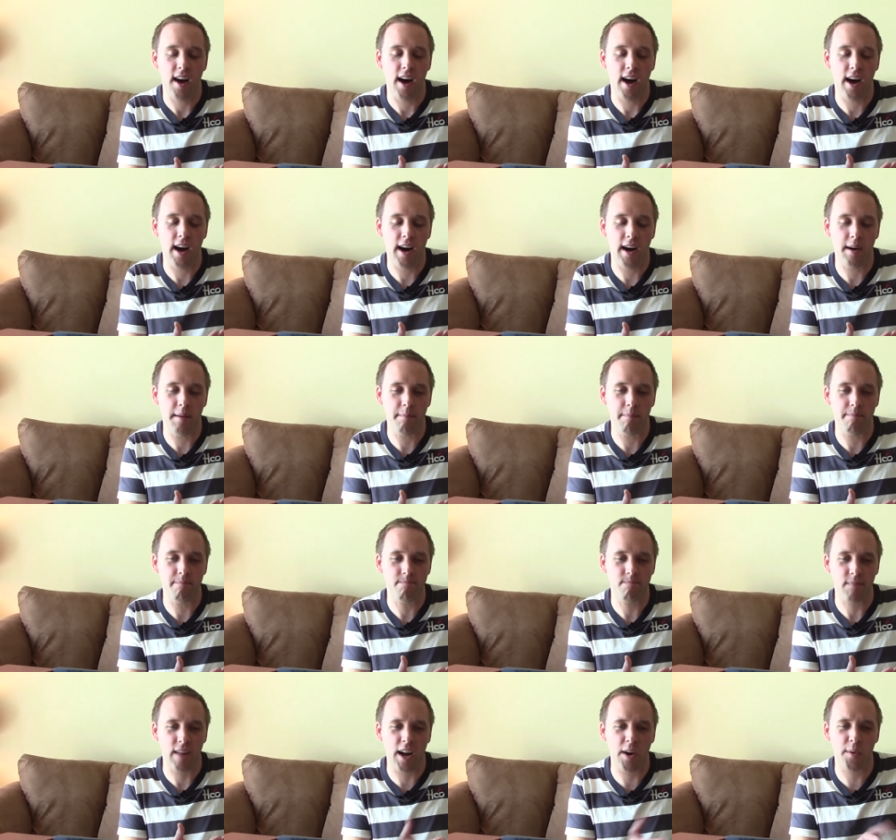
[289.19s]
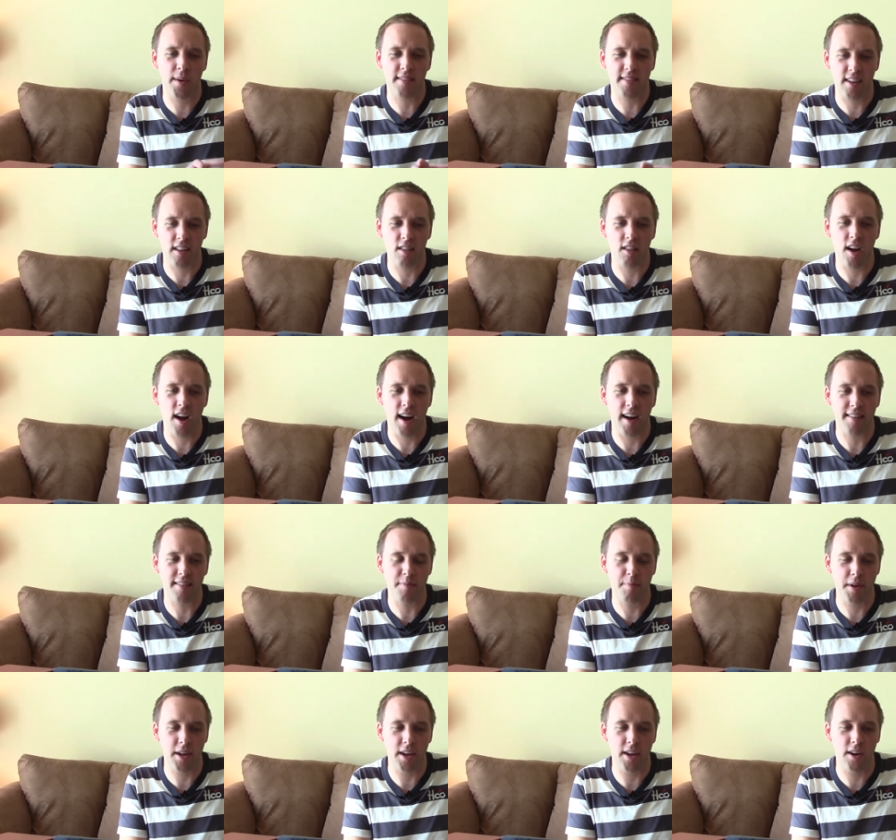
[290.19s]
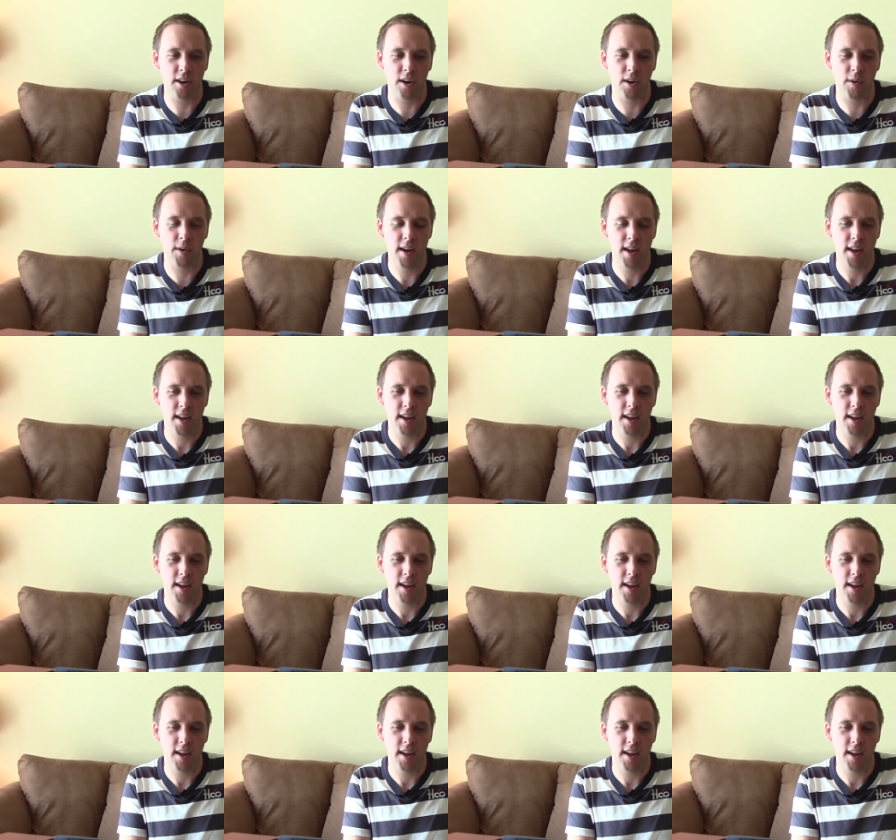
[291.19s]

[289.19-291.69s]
Um, I don't want to say loss, but you know